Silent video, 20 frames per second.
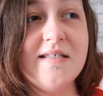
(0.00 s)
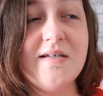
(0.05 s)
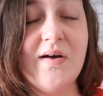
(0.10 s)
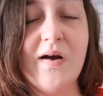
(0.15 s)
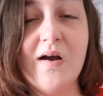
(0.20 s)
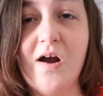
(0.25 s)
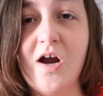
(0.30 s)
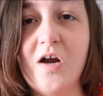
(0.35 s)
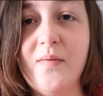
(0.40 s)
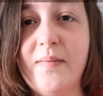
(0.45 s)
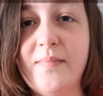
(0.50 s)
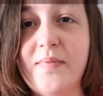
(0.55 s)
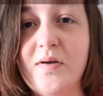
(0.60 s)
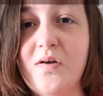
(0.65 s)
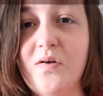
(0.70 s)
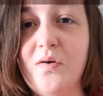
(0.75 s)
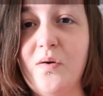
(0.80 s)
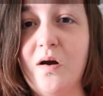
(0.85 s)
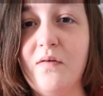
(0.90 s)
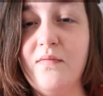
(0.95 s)
so I can't remember
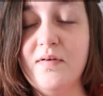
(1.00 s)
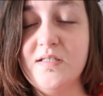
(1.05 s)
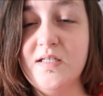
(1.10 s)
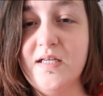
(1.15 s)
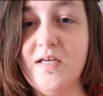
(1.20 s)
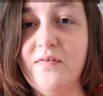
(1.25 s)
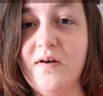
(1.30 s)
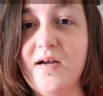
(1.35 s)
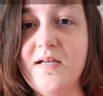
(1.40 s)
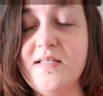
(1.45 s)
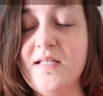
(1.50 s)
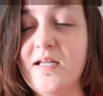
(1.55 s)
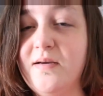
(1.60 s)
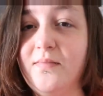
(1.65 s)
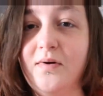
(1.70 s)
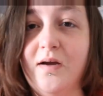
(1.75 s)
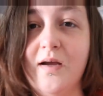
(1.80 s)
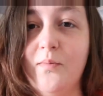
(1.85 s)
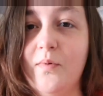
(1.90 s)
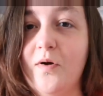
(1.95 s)
who originally created it,
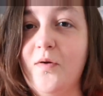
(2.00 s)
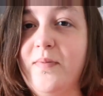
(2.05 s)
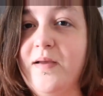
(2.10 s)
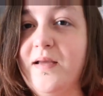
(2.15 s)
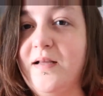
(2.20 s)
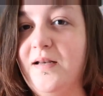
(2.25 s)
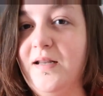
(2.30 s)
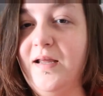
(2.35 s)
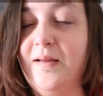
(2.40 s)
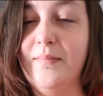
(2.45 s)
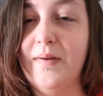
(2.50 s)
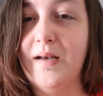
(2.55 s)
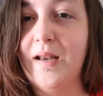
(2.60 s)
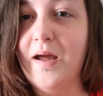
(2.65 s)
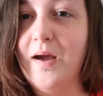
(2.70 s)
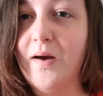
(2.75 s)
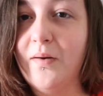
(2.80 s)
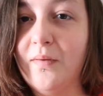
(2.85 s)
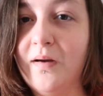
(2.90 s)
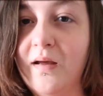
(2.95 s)
but it will be linked
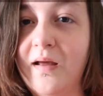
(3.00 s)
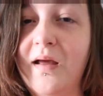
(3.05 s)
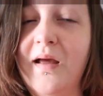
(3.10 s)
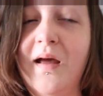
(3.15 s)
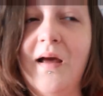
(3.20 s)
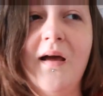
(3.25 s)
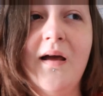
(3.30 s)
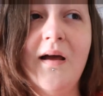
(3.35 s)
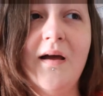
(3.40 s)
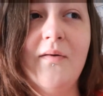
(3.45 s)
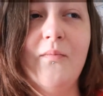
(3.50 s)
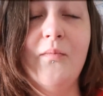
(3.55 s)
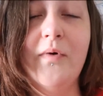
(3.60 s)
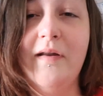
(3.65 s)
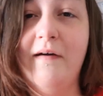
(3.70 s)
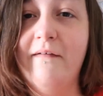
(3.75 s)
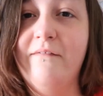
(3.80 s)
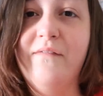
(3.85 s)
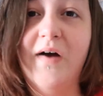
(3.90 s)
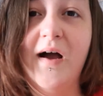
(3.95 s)
below when
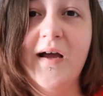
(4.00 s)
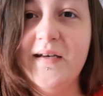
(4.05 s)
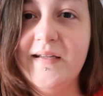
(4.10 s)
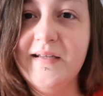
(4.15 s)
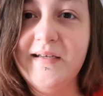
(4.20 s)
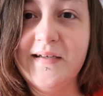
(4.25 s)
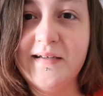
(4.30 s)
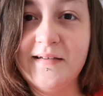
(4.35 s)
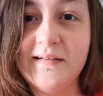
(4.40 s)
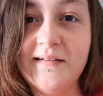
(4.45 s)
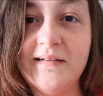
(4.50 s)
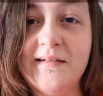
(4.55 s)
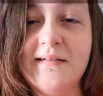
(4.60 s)
I find it.